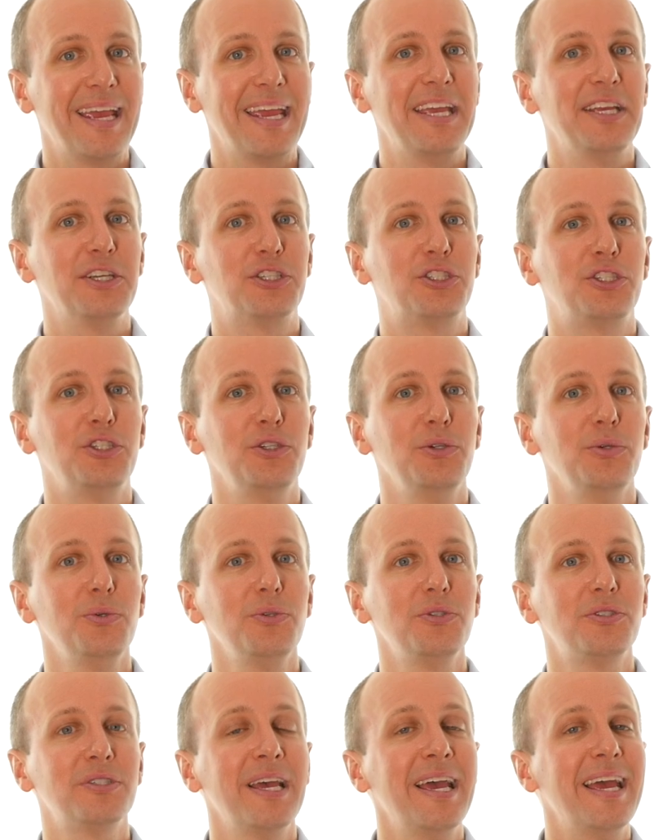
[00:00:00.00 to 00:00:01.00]

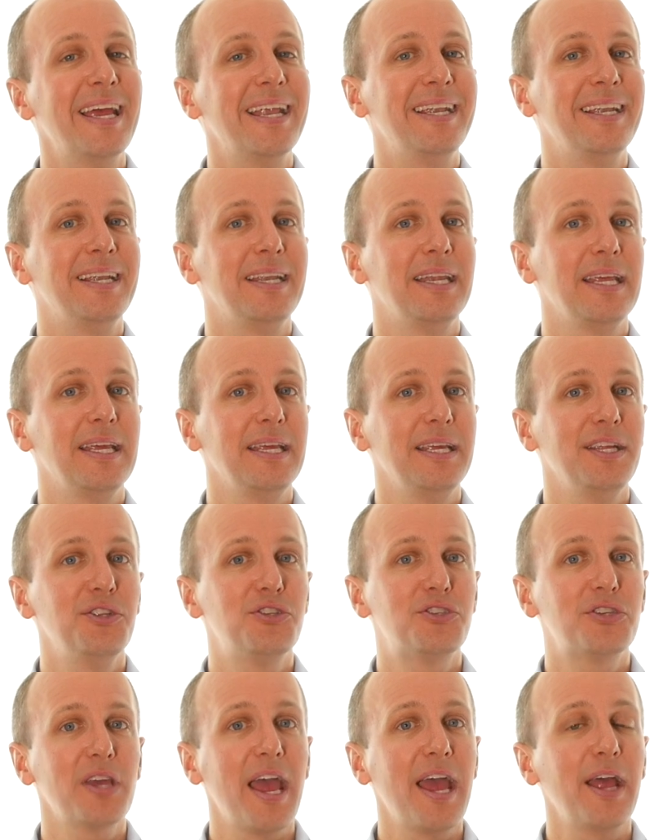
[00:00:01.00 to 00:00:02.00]
issues,
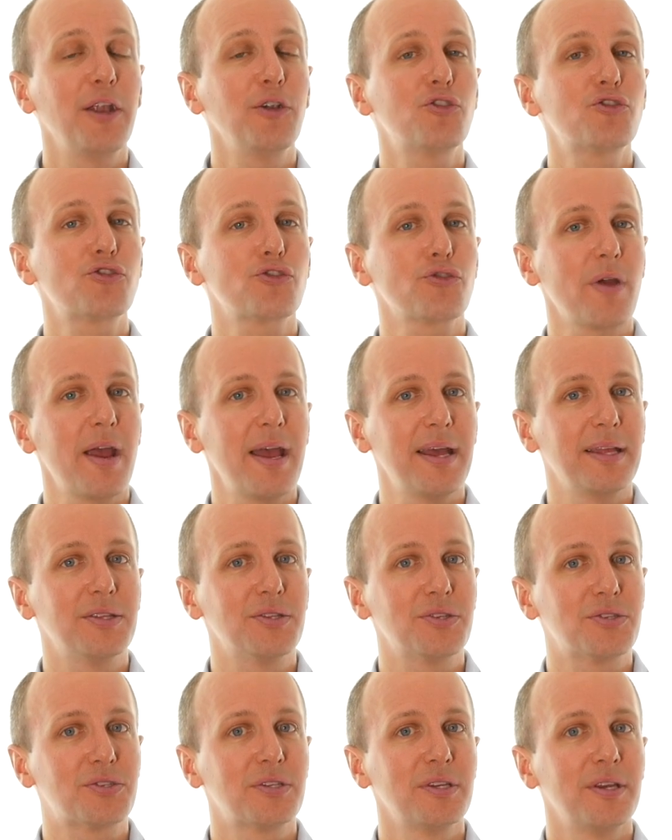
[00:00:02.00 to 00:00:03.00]
needs, and
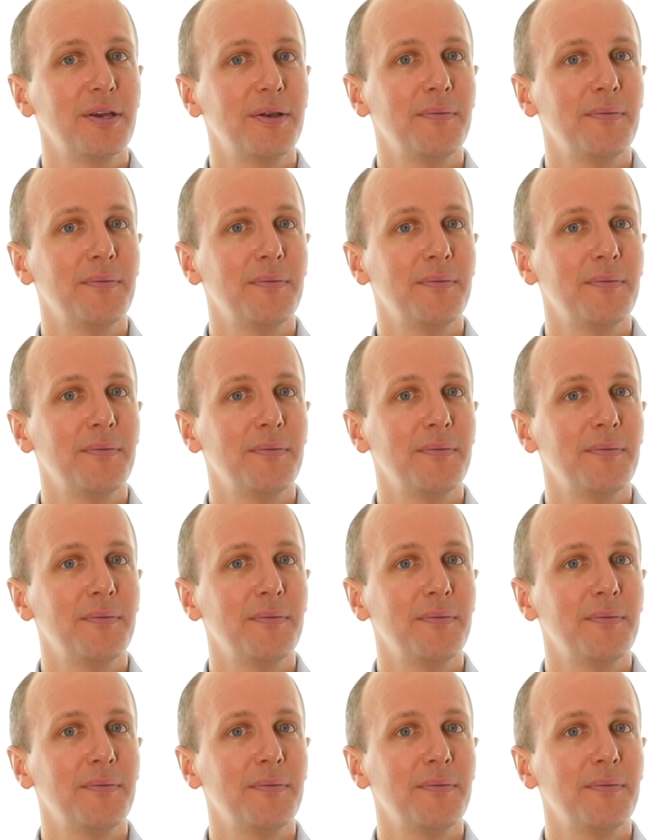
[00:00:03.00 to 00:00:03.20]
trends.